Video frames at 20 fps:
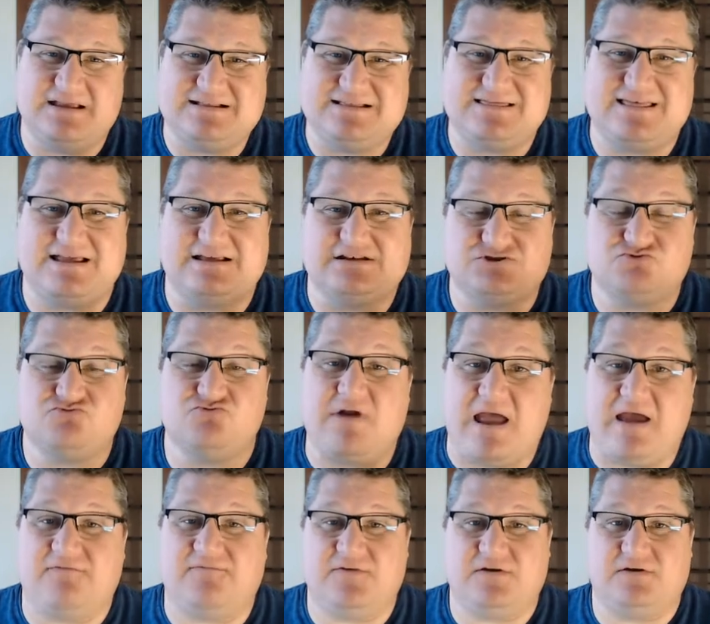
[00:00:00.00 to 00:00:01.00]
things
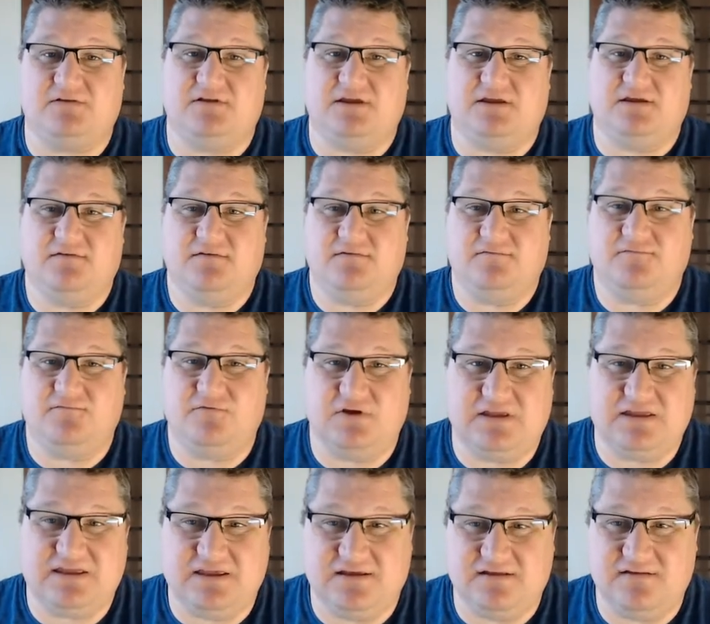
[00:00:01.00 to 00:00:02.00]
graphically for
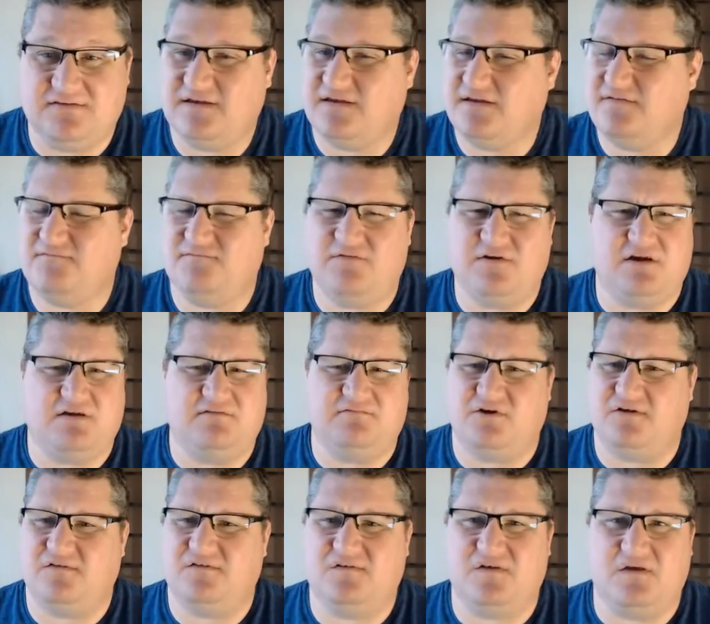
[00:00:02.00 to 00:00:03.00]
kids in very,
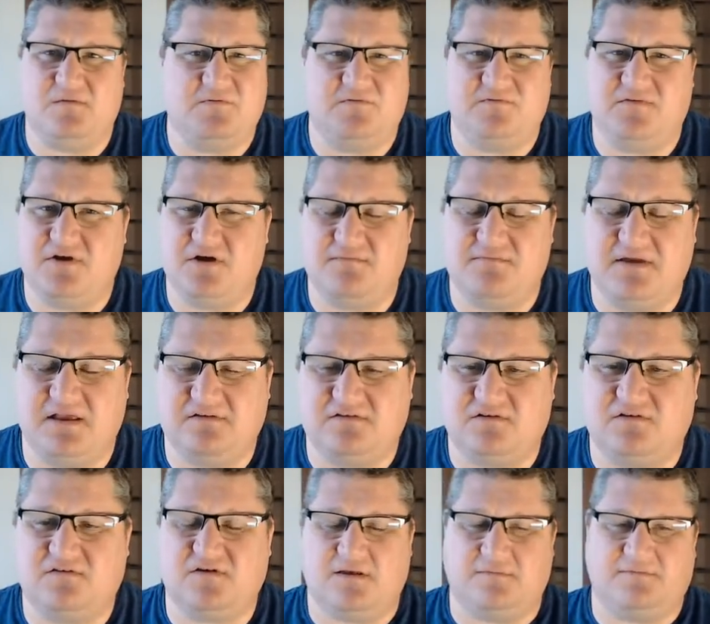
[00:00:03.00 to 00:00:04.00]
very simple, very
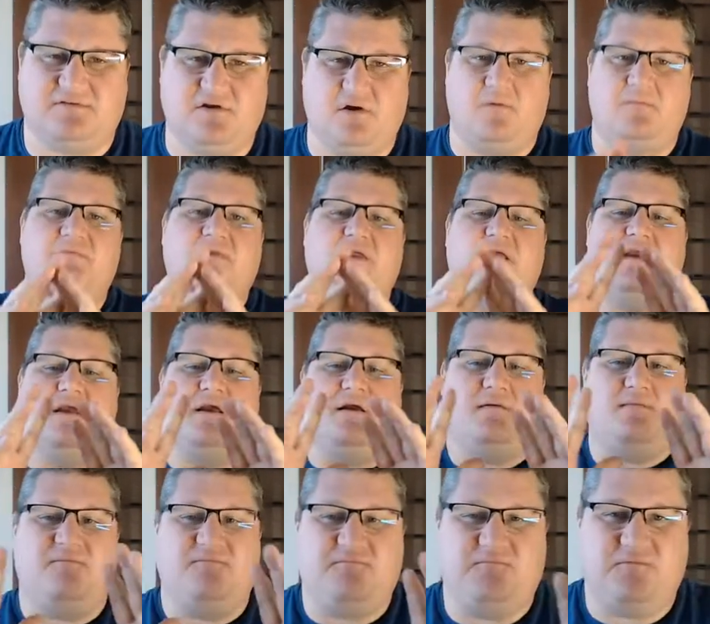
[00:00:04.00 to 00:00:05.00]
basic shape. So,
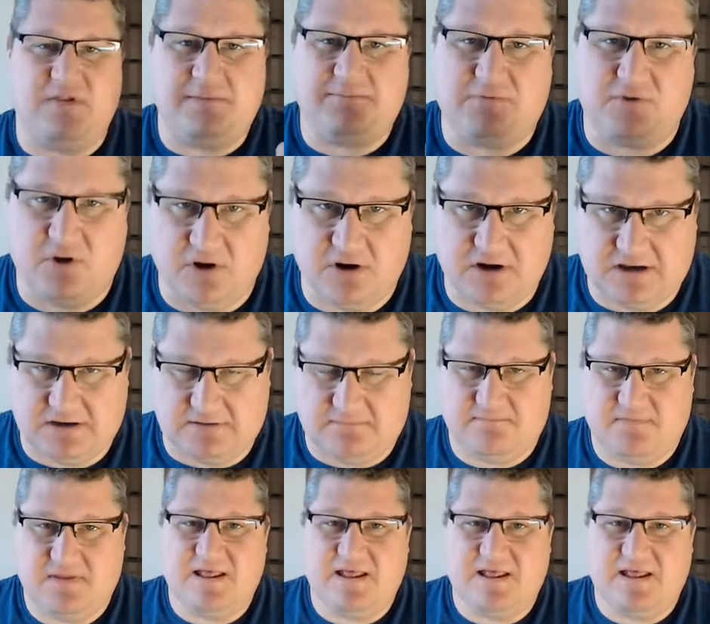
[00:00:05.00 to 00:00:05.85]
Flip Learning.